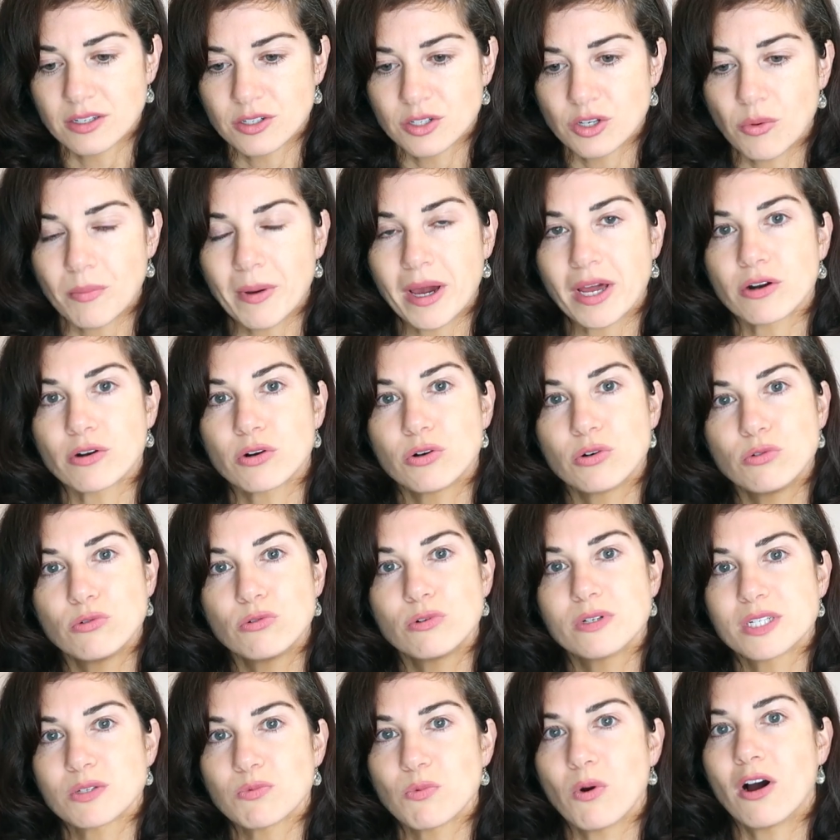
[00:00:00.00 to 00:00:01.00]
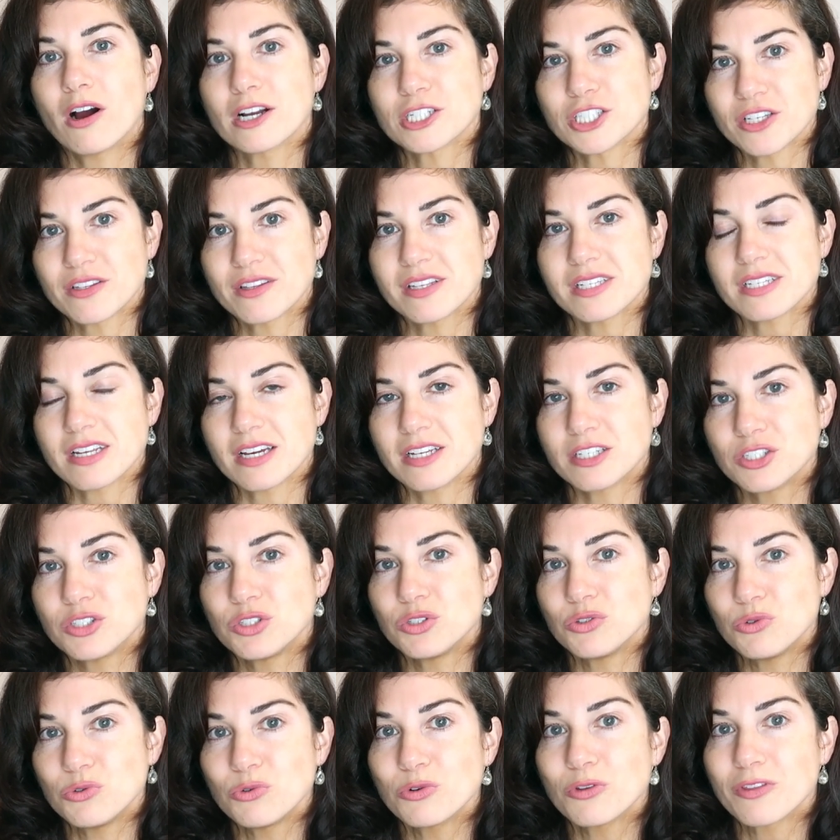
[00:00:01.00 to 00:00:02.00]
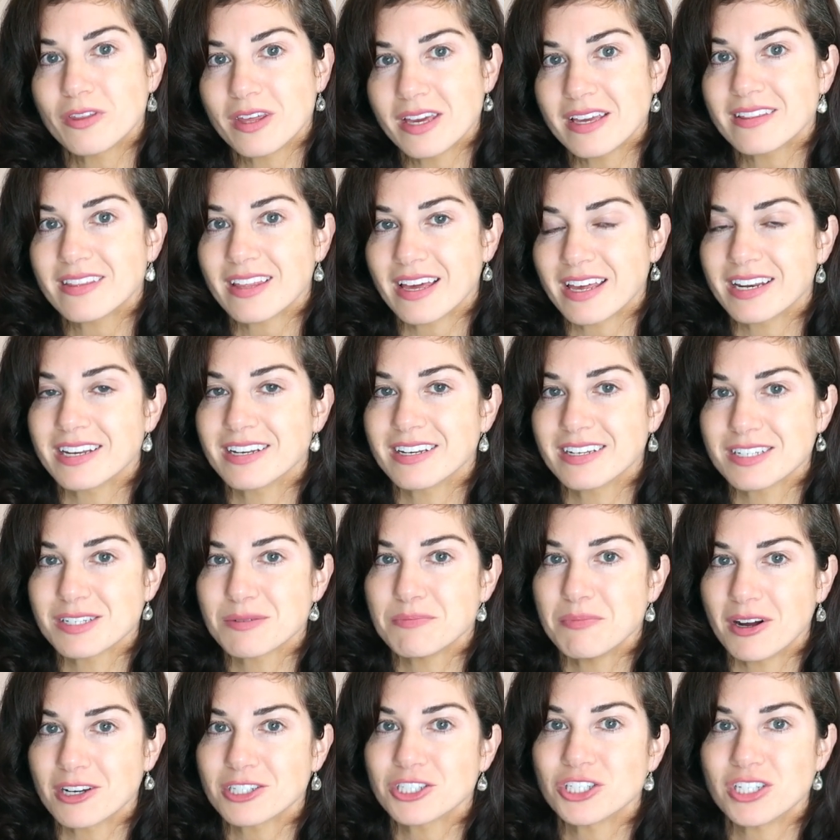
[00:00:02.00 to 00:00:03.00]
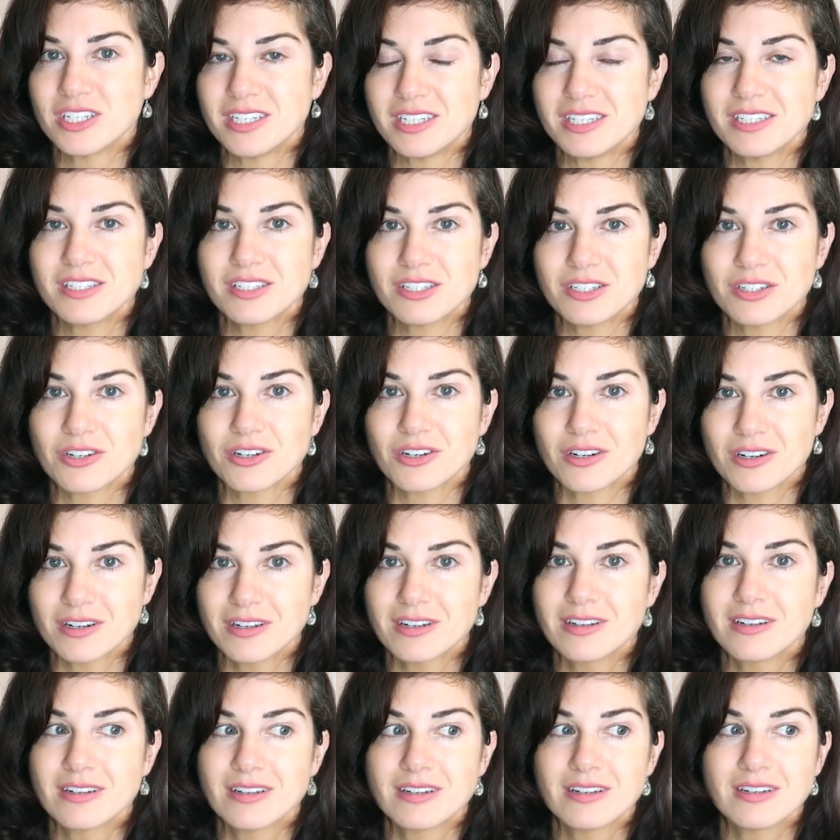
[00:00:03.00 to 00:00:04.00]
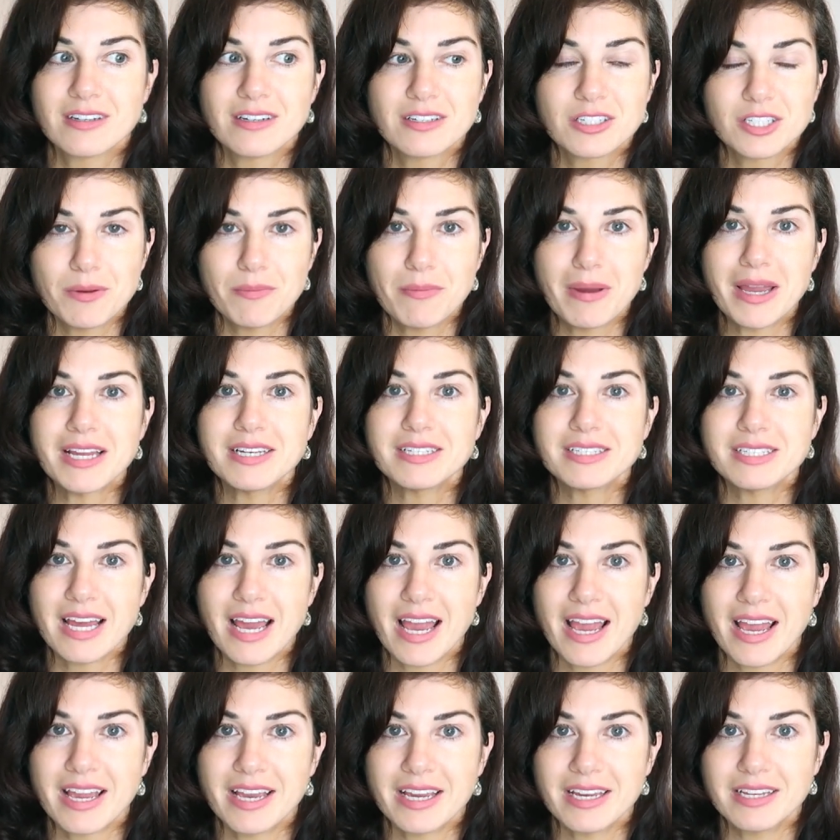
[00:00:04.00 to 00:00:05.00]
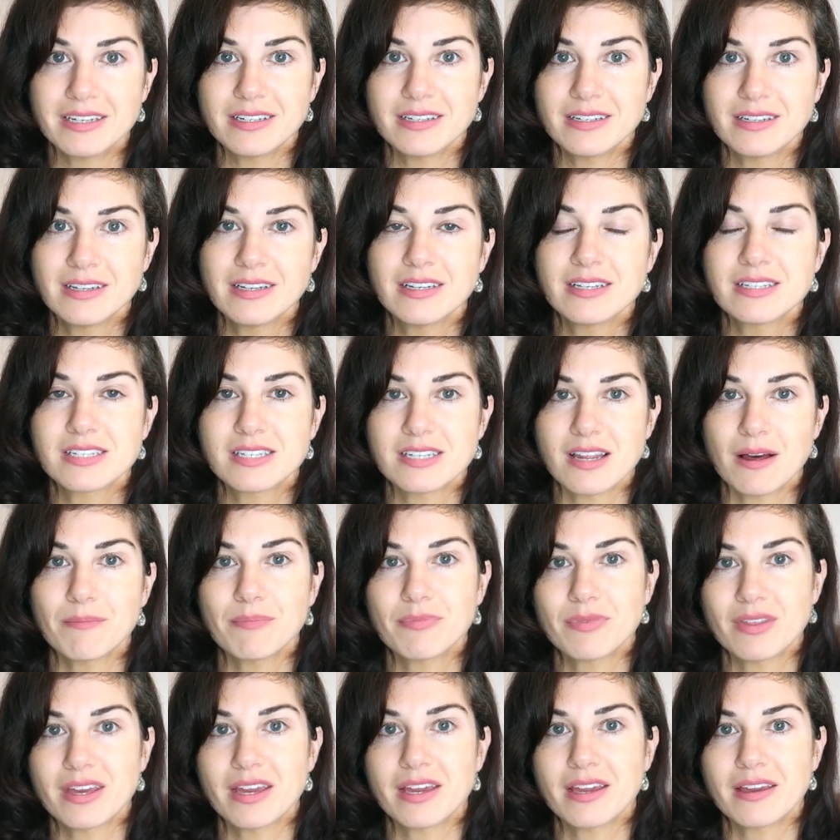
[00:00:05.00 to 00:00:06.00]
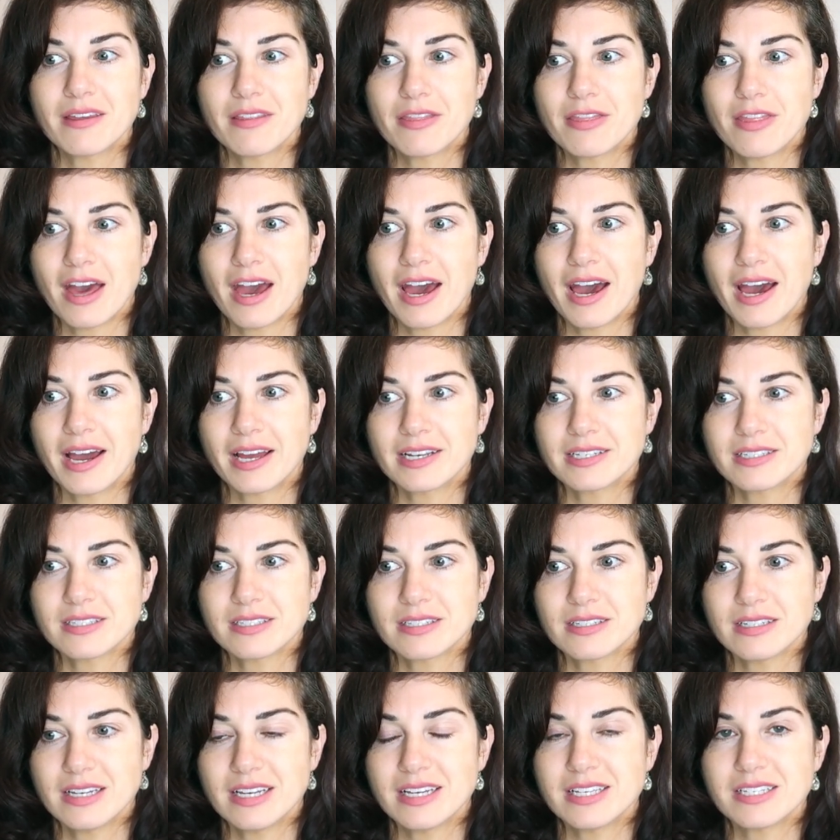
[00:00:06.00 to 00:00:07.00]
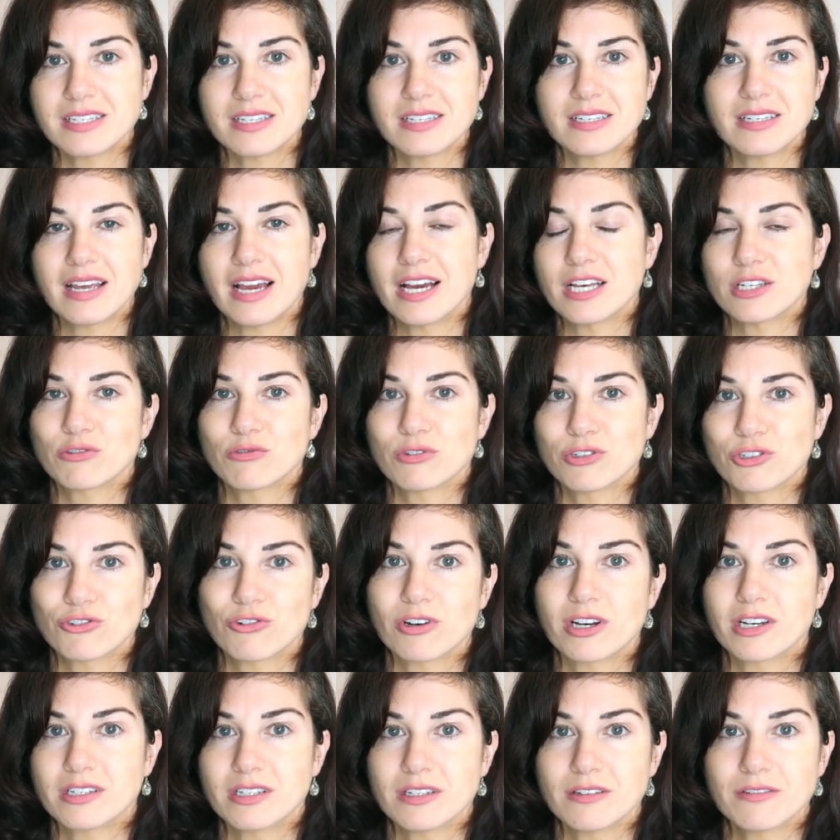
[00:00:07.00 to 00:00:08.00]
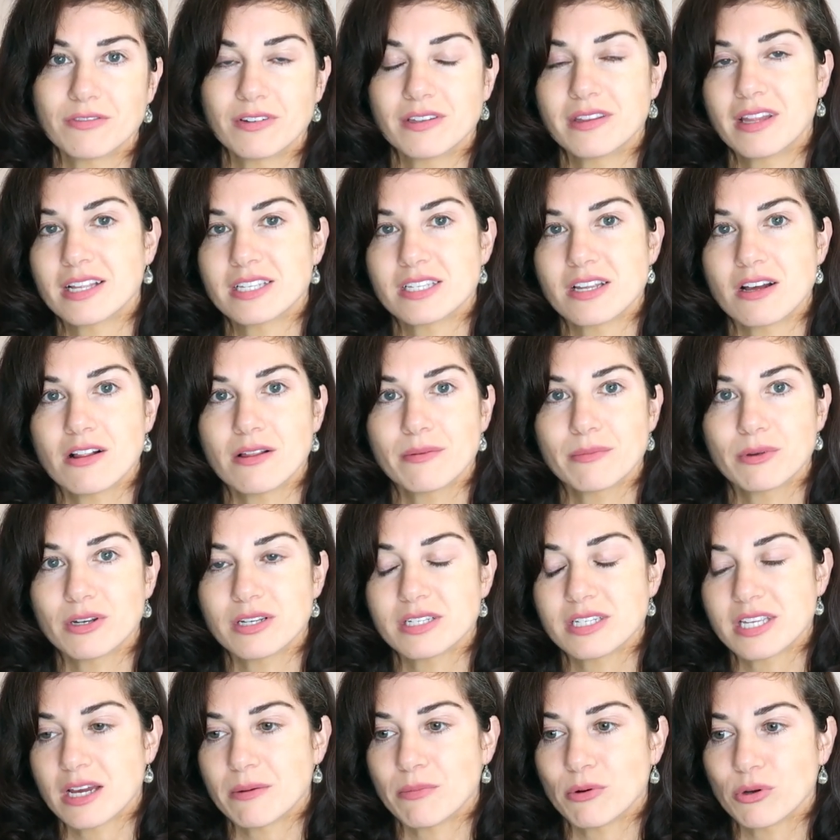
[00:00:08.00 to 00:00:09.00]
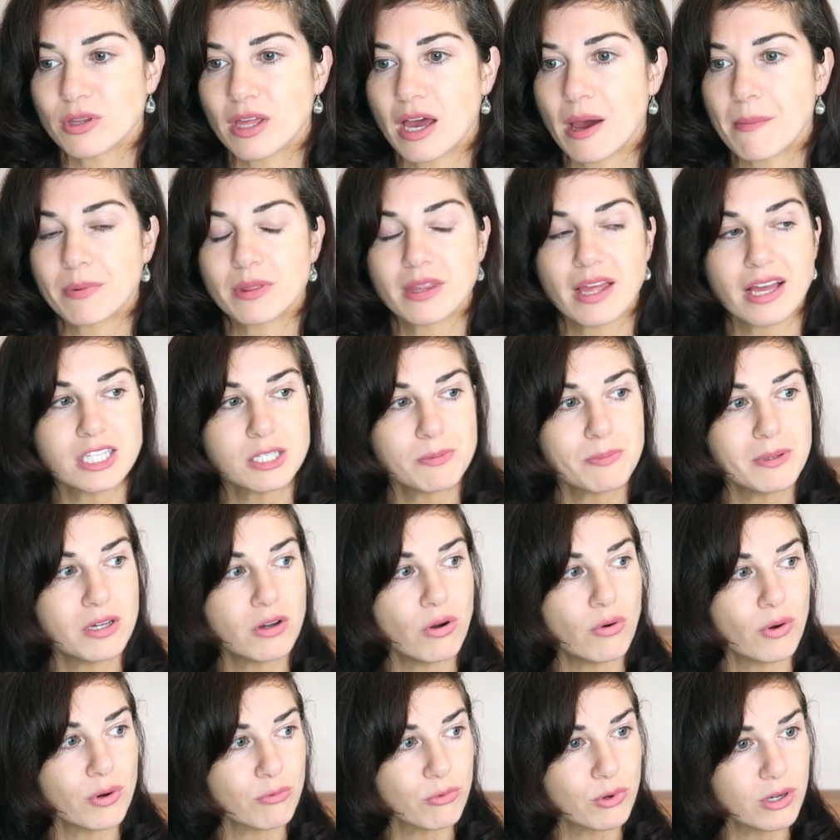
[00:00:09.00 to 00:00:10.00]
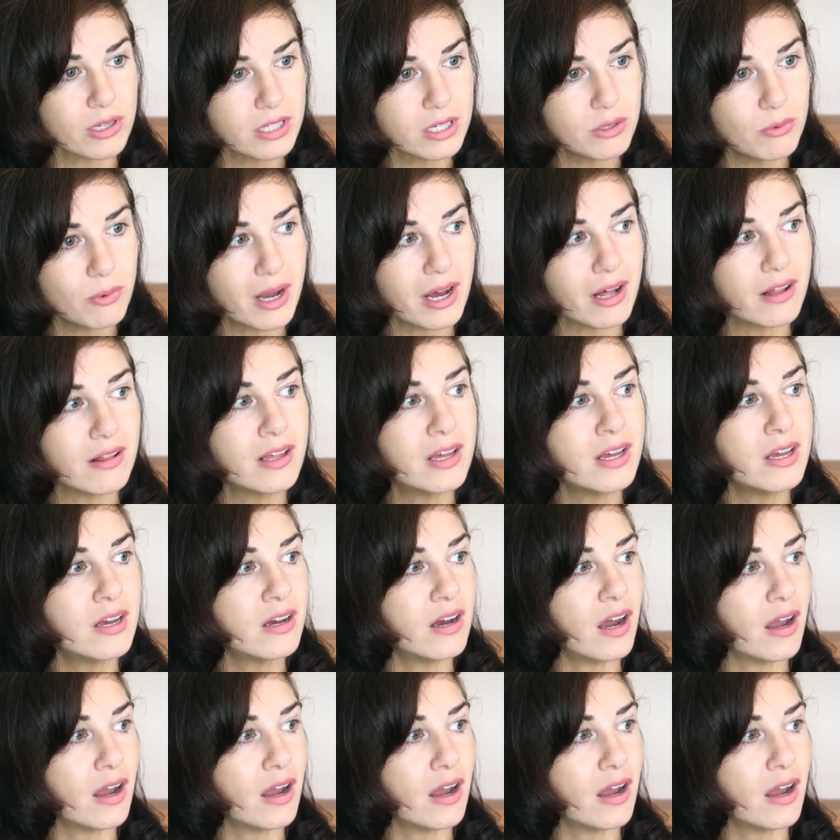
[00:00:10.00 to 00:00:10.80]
no matter who is watching this, I do think that it is much easier to maintain something that isn't as restrictive. And that's all I'm going to say about that. But that's been going really well.